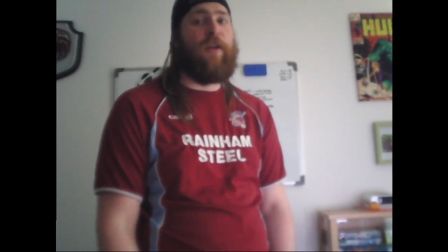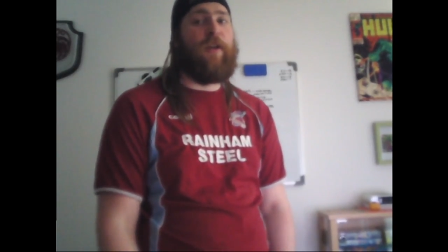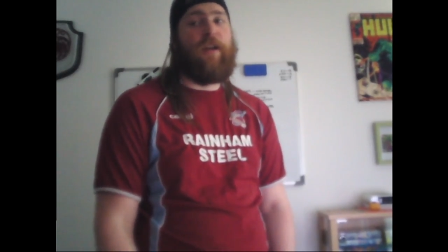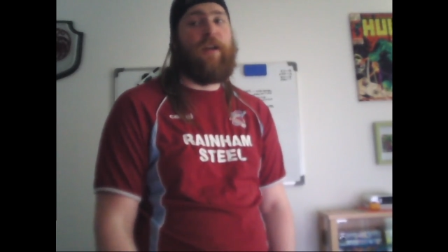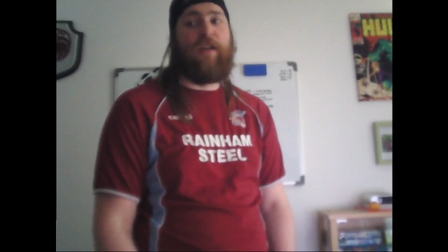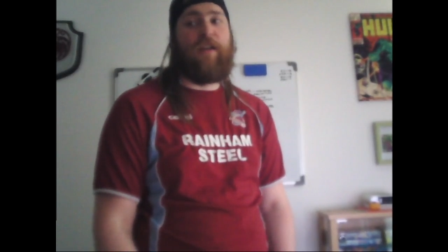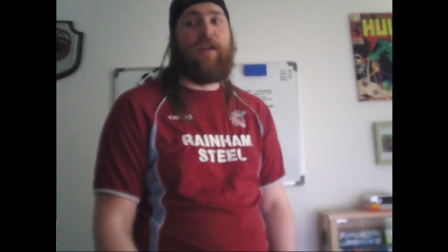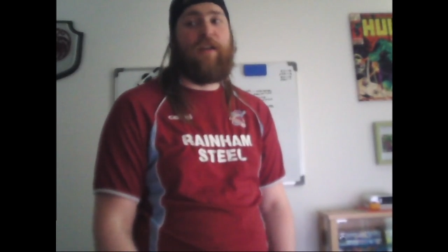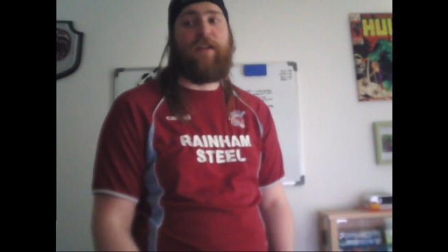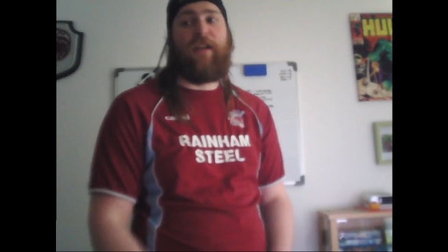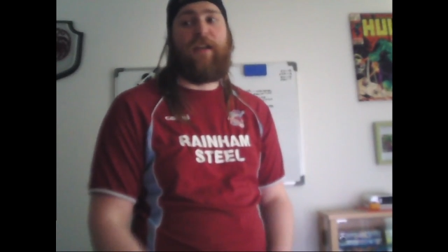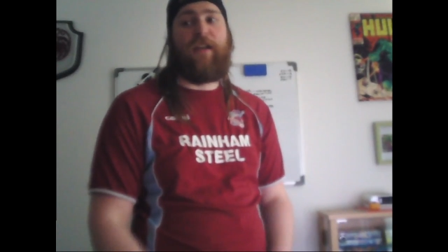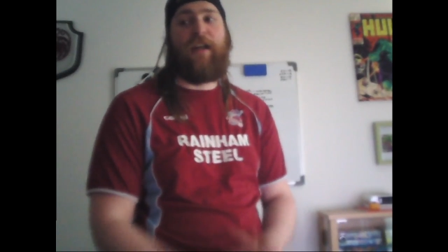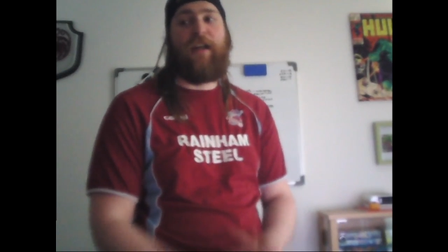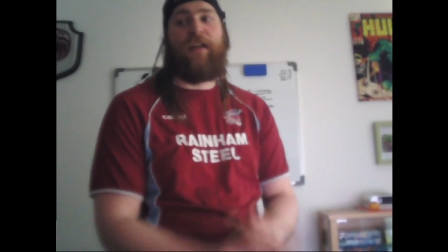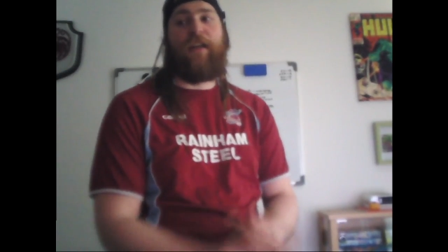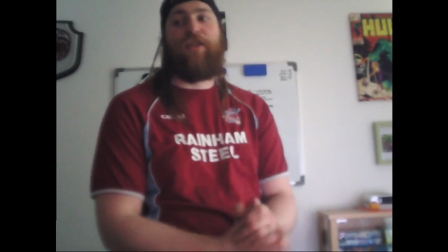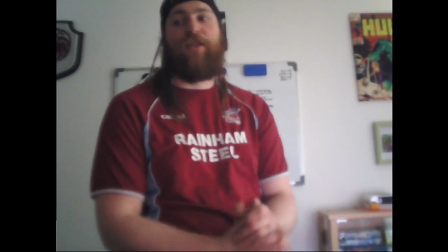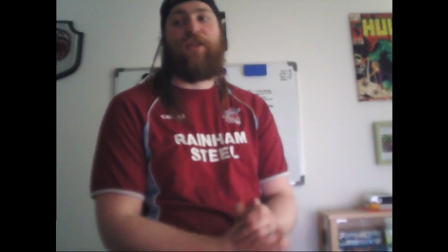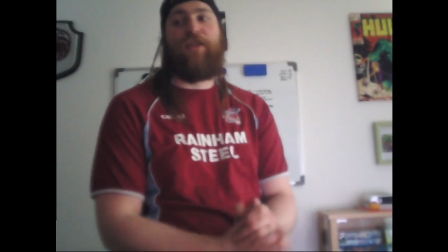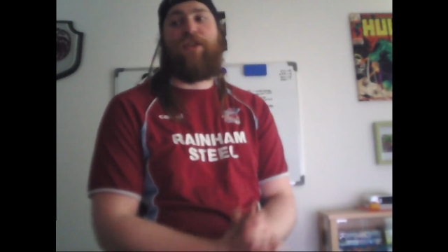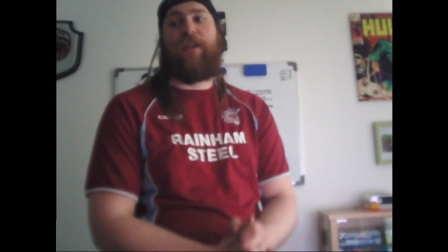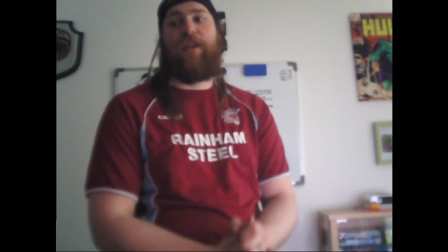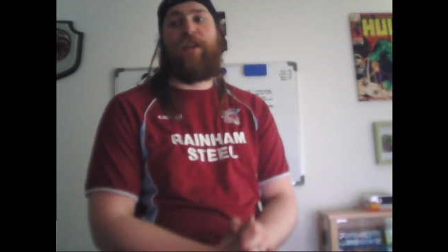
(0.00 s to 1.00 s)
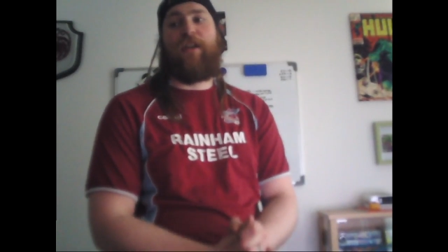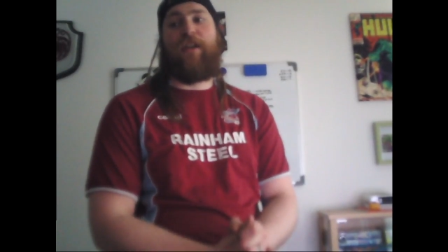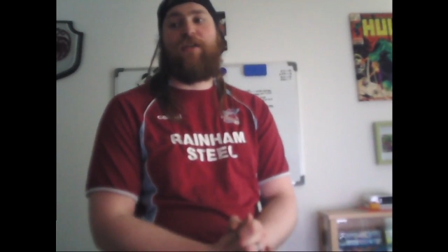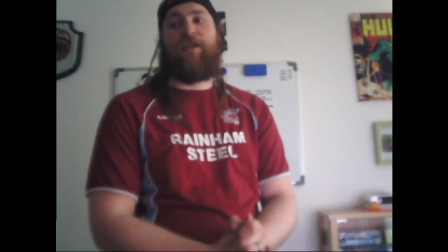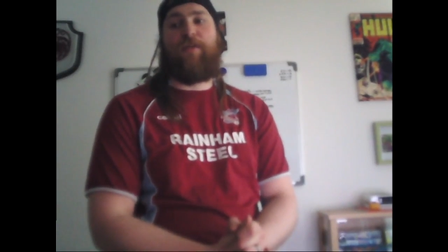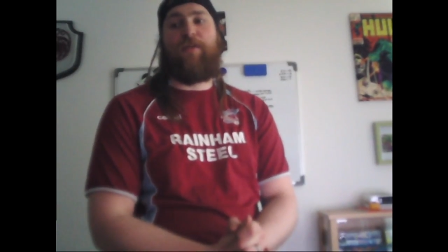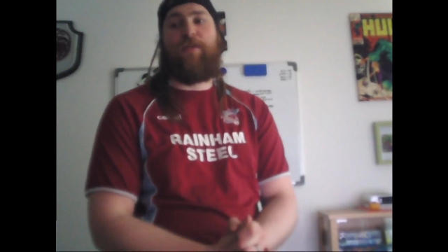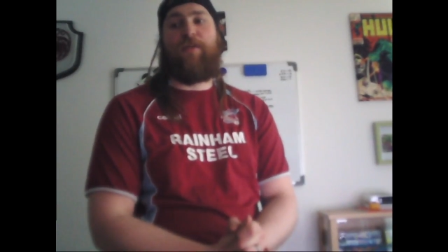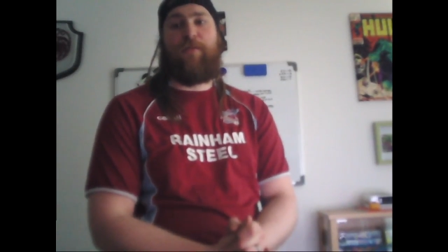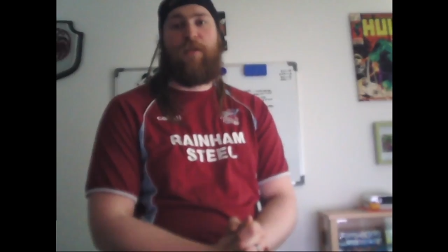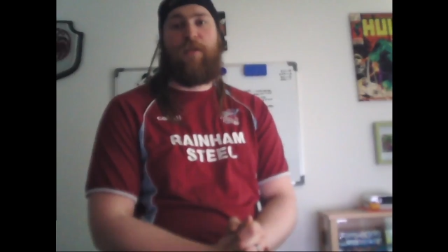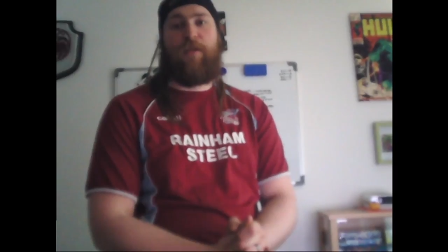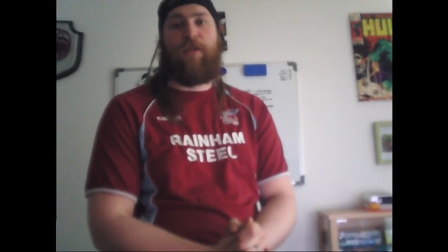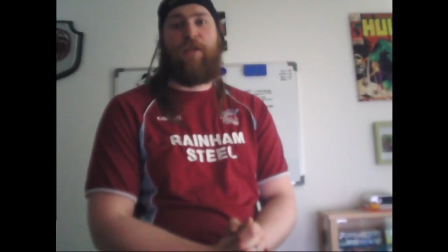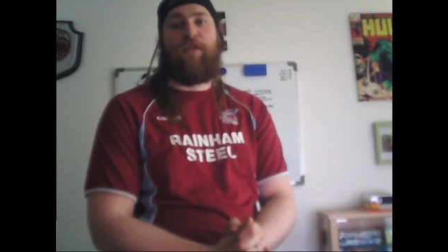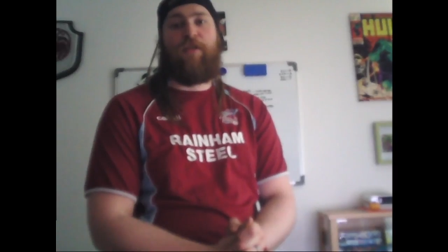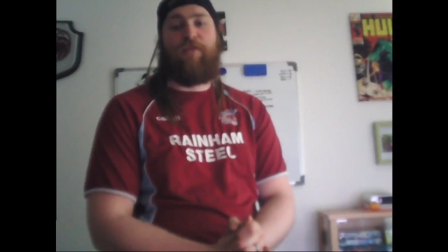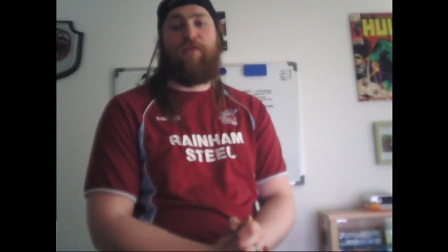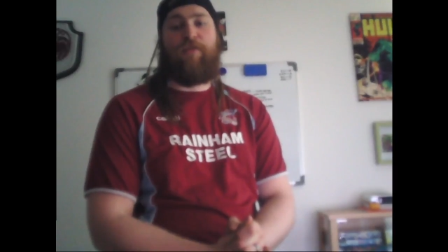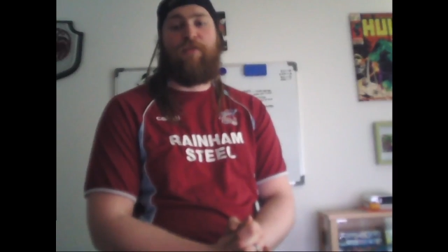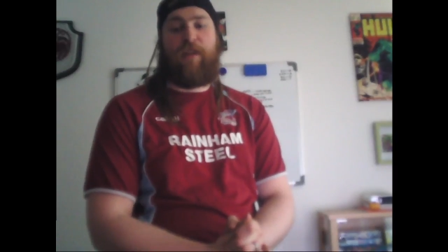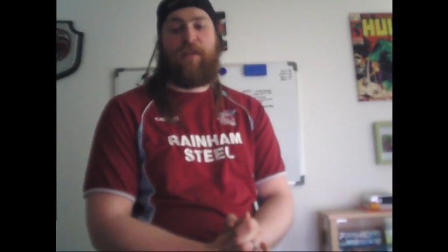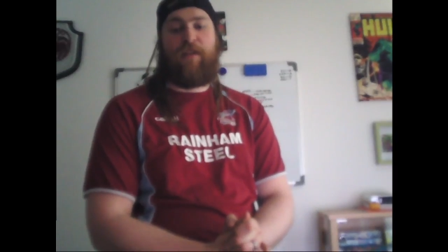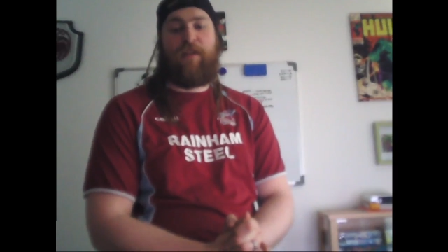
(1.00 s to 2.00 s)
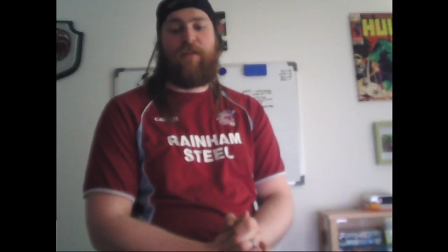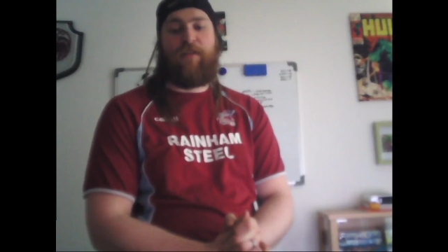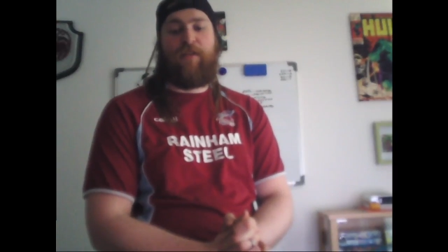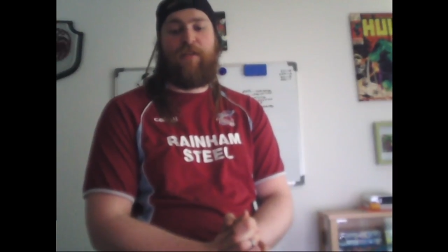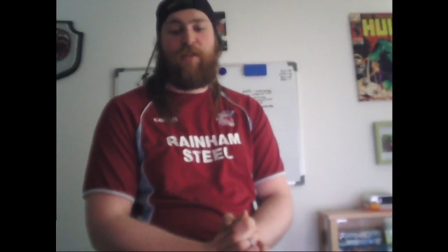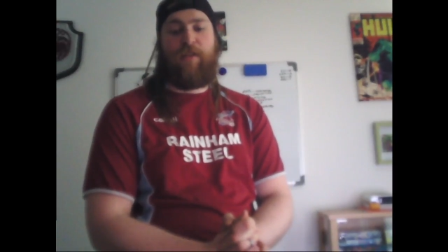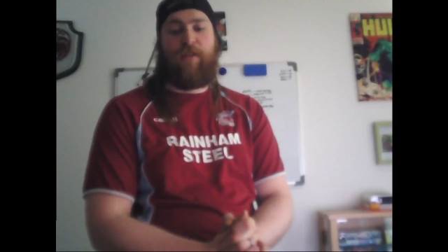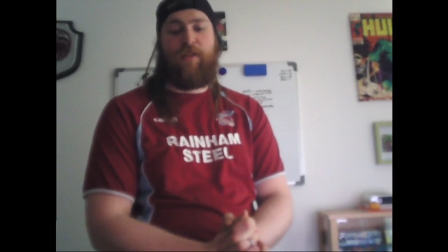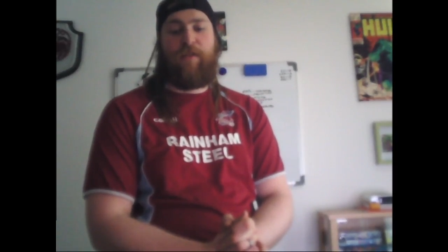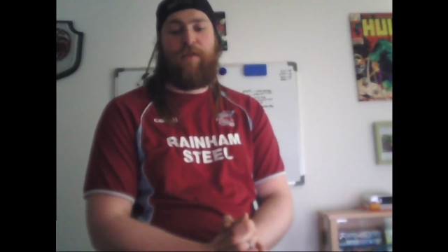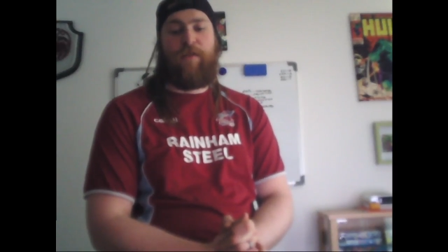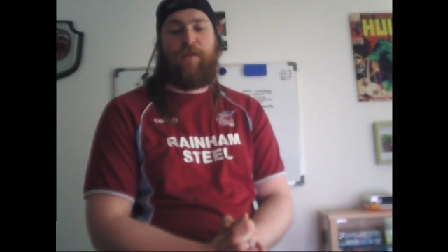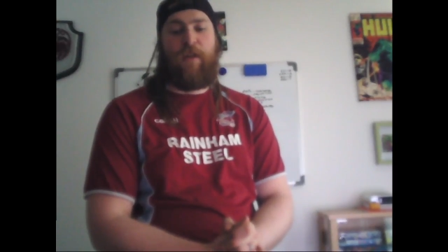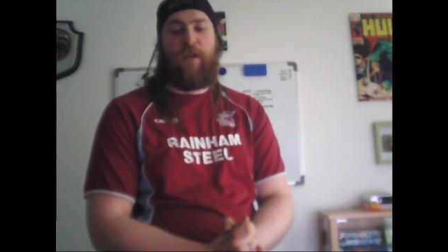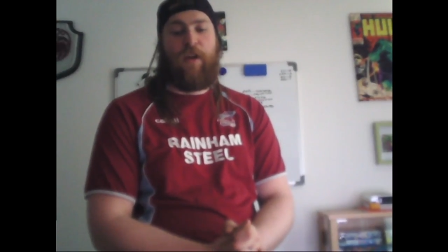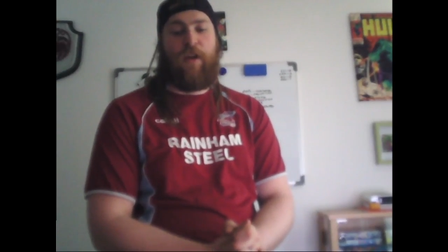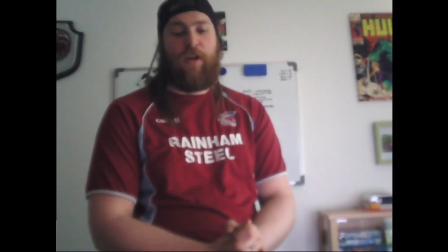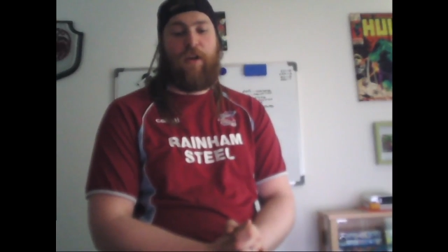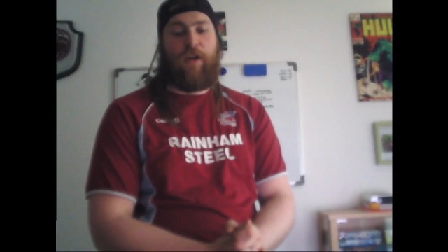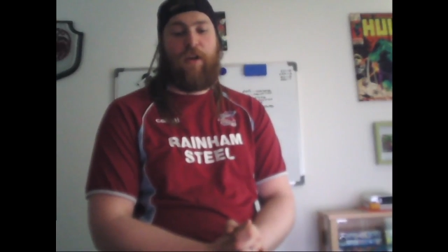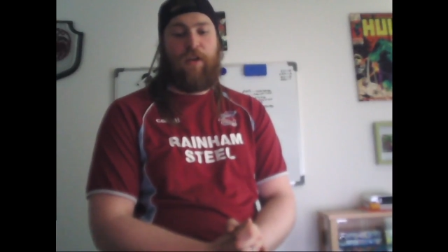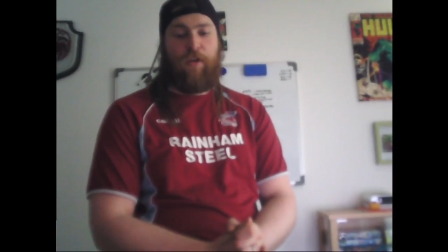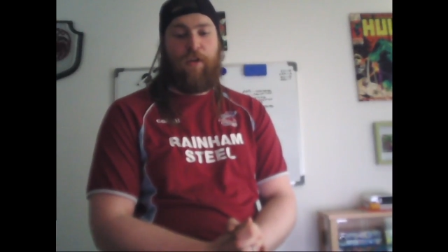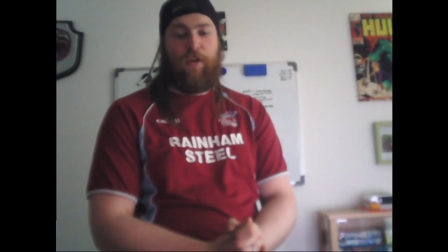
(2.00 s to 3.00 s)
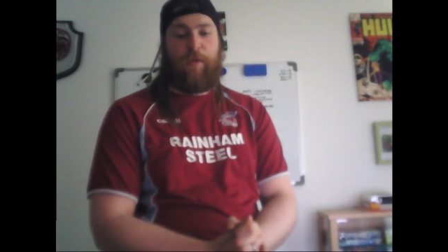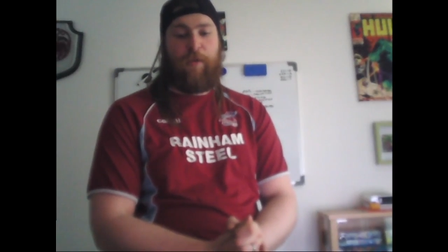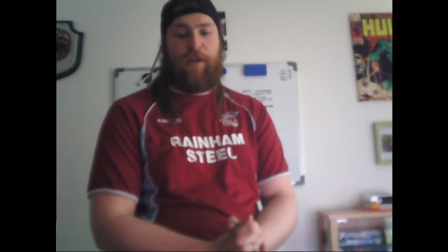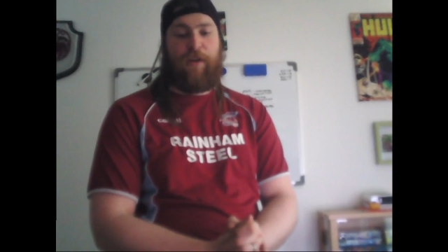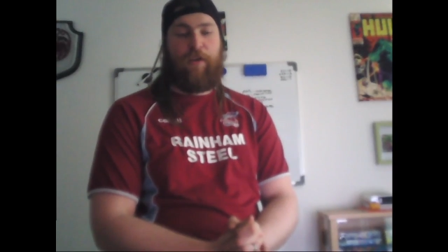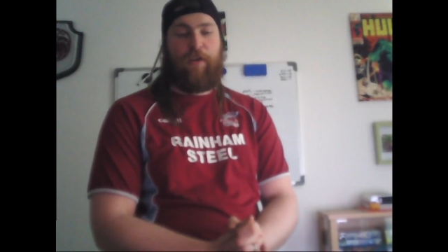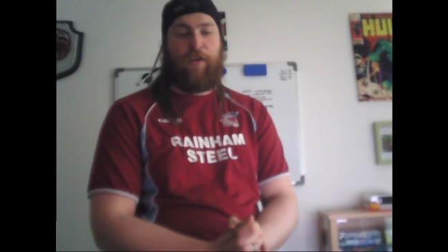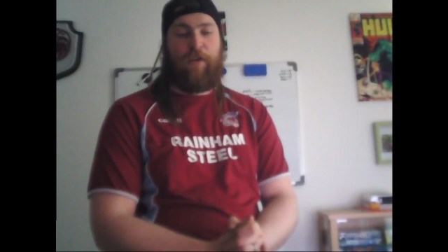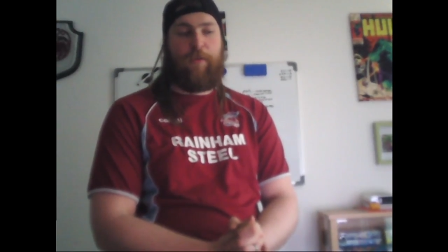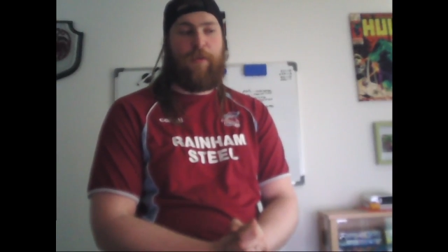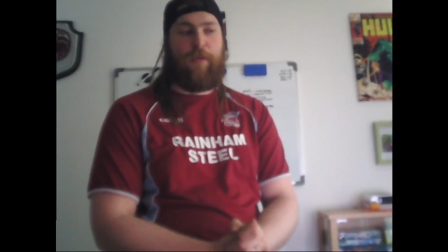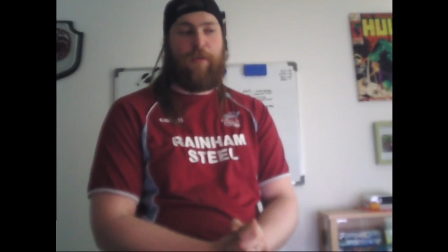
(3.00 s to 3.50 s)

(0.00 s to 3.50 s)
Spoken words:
because again she has some more great stuff coming up.